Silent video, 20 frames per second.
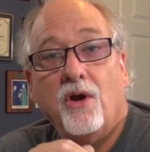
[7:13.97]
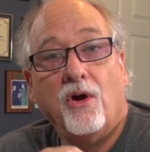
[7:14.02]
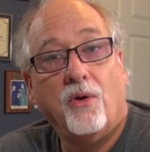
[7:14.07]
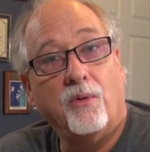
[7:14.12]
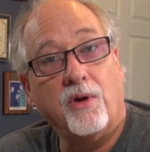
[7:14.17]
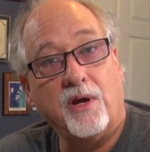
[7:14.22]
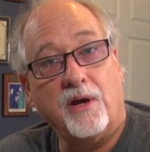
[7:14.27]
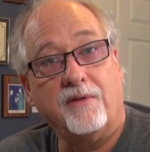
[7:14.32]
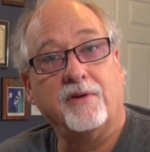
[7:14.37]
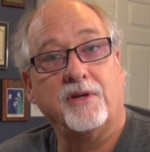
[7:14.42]

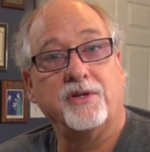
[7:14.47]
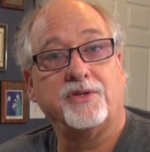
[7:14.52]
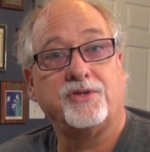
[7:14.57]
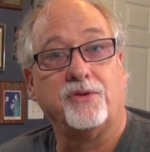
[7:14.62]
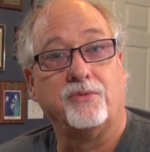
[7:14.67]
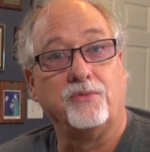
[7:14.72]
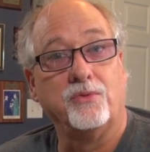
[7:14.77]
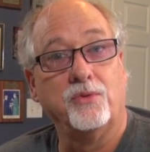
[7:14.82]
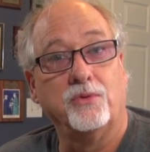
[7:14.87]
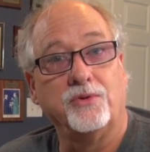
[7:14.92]
Whatever it is
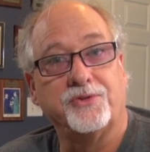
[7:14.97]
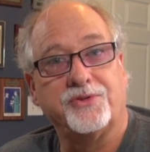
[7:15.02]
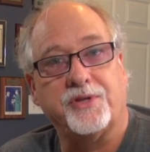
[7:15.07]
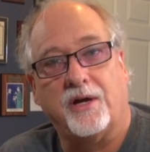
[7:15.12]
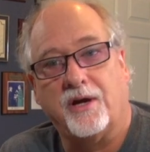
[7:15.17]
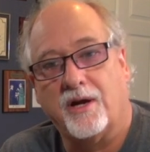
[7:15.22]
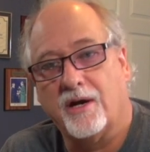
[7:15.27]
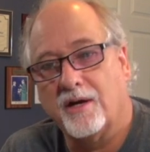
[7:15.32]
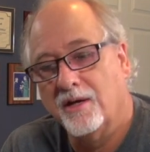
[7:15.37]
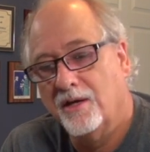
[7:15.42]
the rules
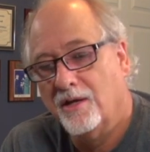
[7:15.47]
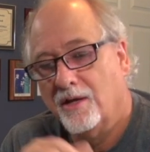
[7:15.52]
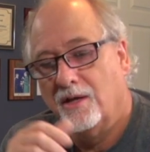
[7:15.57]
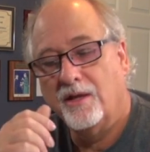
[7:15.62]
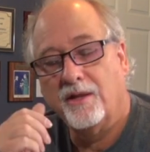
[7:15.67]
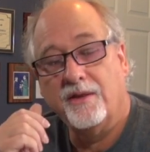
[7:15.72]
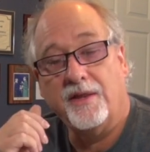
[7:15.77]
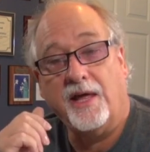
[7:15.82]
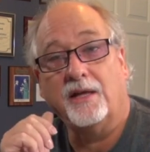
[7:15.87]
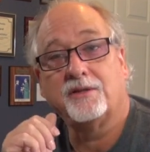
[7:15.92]
are,
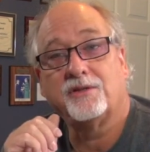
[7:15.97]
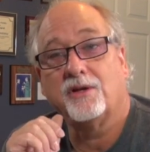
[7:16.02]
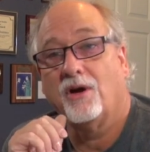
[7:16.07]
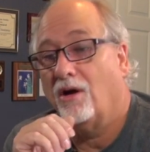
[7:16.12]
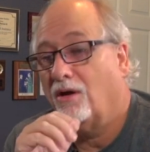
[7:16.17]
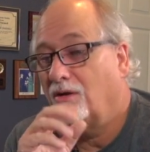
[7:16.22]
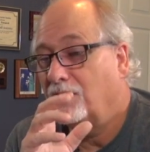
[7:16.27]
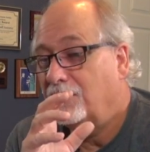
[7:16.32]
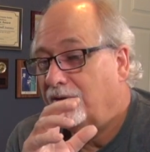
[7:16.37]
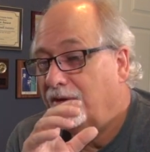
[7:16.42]
that's
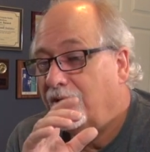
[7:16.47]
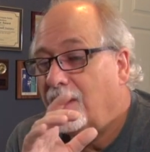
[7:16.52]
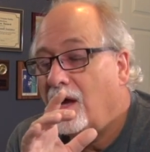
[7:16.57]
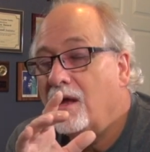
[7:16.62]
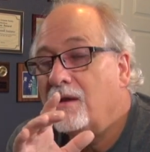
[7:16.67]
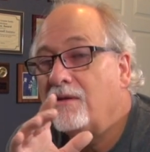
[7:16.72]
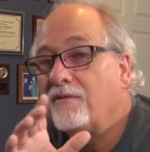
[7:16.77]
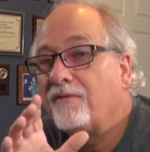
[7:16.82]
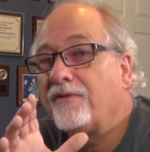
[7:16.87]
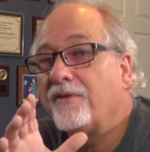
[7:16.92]
all
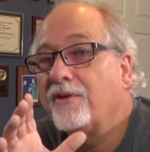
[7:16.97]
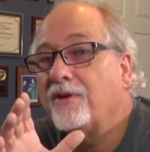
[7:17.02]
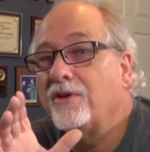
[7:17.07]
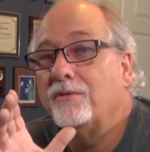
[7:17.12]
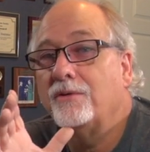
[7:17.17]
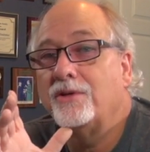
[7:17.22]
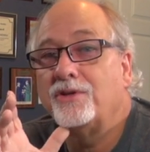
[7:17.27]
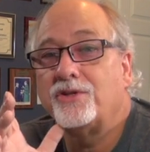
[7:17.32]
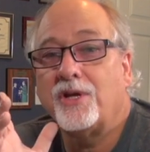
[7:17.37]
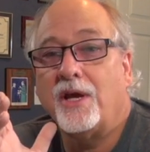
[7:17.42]
done for
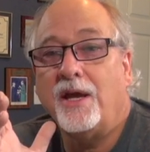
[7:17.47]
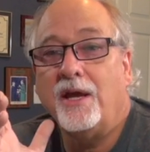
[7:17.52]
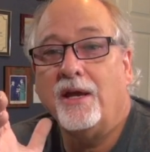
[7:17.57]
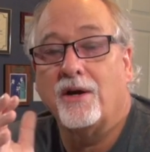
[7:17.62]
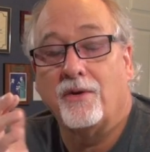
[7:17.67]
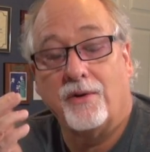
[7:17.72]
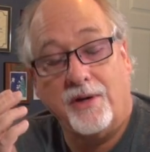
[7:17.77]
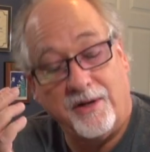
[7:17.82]
you in Django.